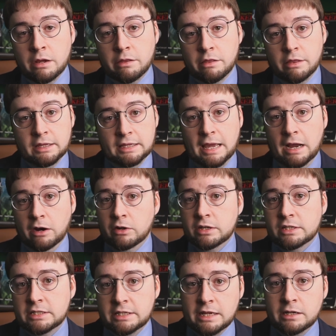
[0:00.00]
The
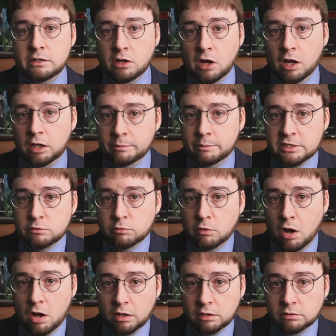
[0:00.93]
guaranteed column is
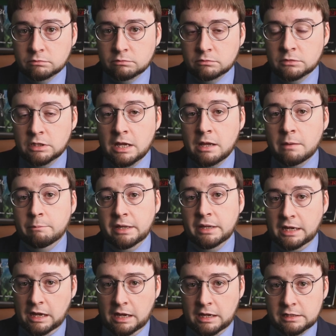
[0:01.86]
wrong
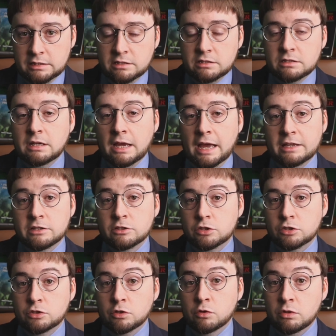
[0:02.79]
because as
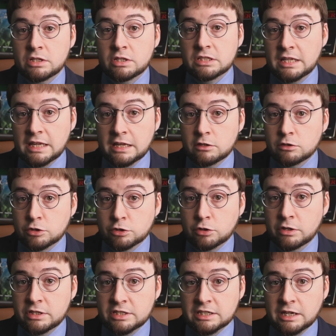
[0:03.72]
soon as the
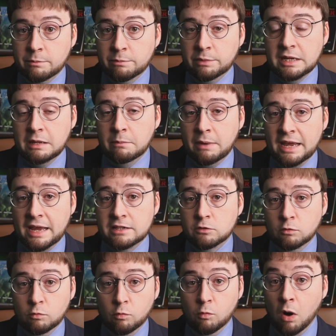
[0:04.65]
insurance company pays
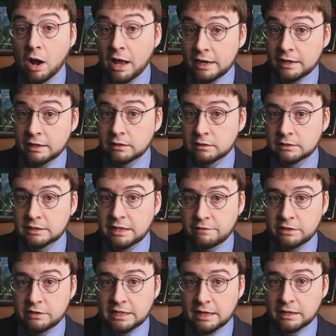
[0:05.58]
one
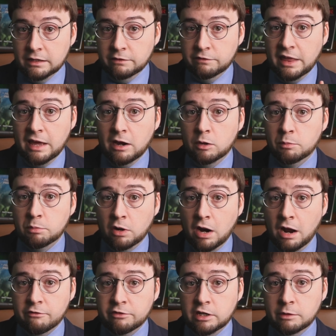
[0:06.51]
dividend, if they are
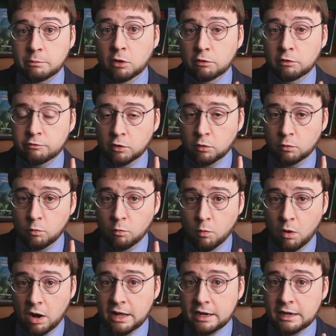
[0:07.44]
profitable for
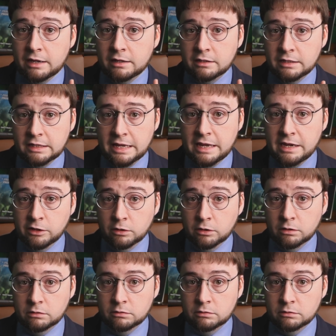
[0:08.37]
1 year,